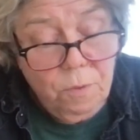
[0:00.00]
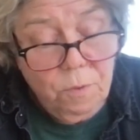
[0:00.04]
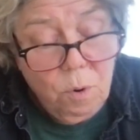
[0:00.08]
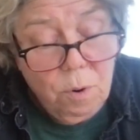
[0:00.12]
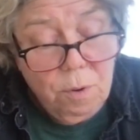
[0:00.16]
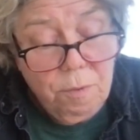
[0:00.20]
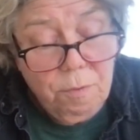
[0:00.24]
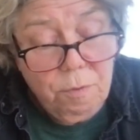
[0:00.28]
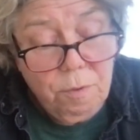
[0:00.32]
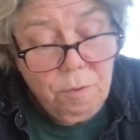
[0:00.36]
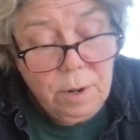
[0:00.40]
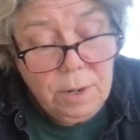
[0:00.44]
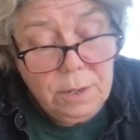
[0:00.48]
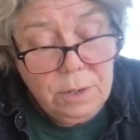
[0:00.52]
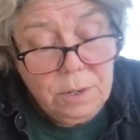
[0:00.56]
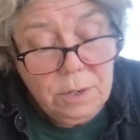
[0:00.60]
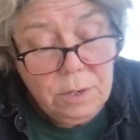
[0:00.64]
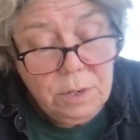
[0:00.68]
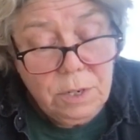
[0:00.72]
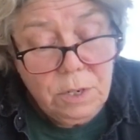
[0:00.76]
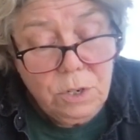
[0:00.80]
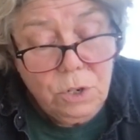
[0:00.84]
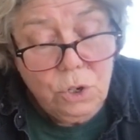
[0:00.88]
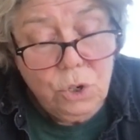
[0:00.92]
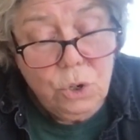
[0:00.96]

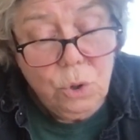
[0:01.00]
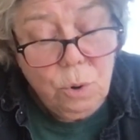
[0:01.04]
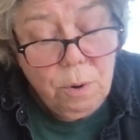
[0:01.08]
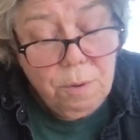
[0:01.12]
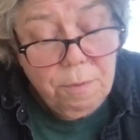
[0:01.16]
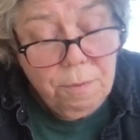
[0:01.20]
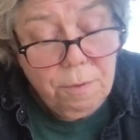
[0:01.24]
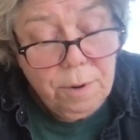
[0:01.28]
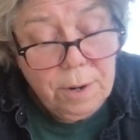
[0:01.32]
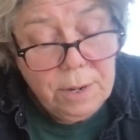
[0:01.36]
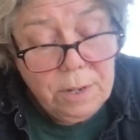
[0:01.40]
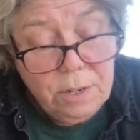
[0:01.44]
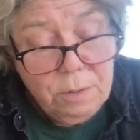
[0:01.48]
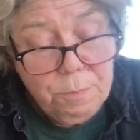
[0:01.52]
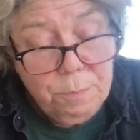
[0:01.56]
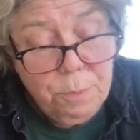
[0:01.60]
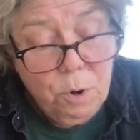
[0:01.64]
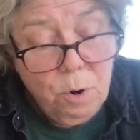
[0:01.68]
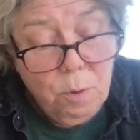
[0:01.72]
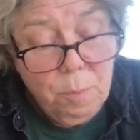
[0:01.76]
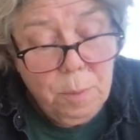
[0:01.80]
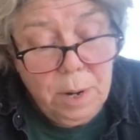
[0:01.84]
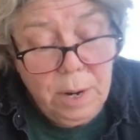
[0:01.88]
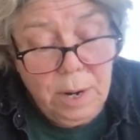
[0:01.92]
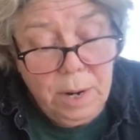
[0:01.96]
storefronts
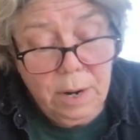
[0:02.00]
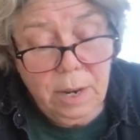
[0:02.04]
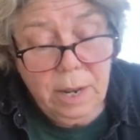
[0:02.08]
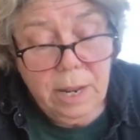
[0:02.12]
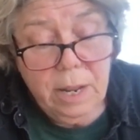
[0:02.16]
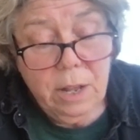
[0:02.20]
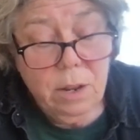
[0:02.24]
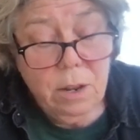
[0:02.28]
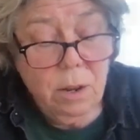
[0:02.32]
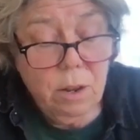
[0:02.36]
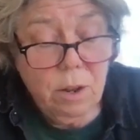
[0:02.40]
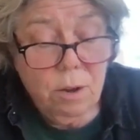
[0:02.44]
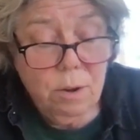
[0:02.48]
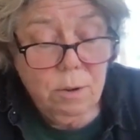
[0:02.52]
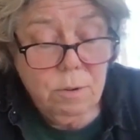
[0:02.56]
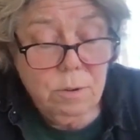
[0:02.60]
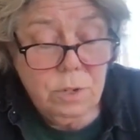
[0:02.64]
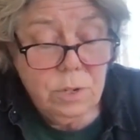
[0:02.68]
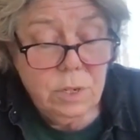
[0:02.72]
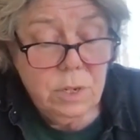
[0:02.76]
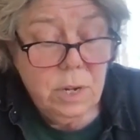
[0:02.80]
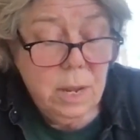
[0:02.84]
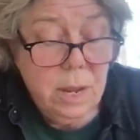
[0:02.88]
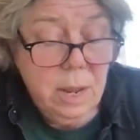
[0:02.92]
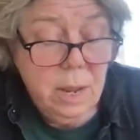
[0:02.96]
permanently
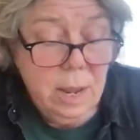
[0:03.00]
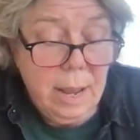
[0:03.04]
closed,